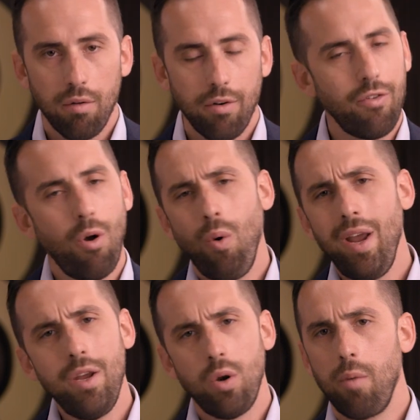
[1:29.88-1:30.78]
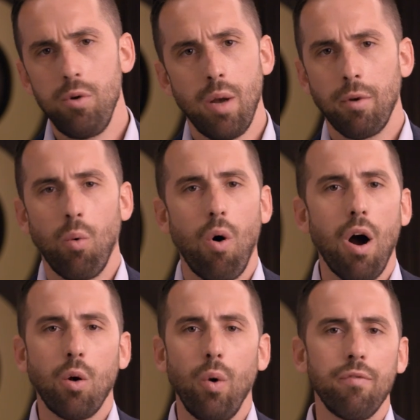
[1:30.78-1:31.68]
there's no way UWM can
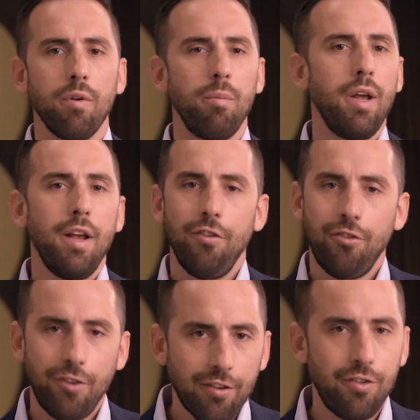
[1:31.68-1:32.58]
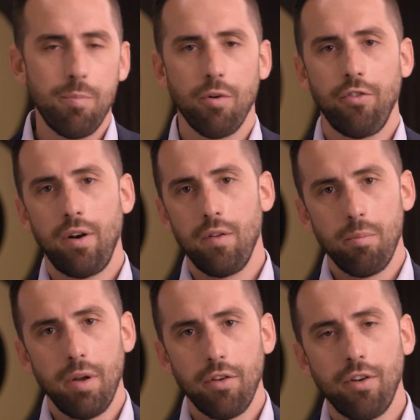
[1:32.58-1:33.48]
walk away from 60% of their
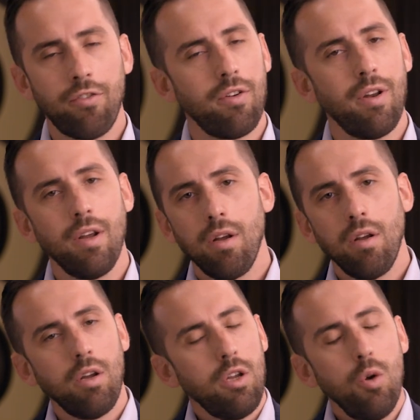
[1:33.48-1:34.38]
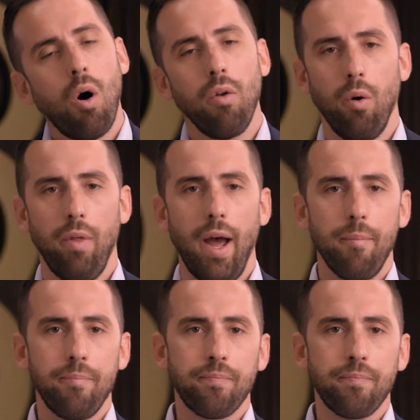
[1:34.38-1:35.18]
business, and you all know that.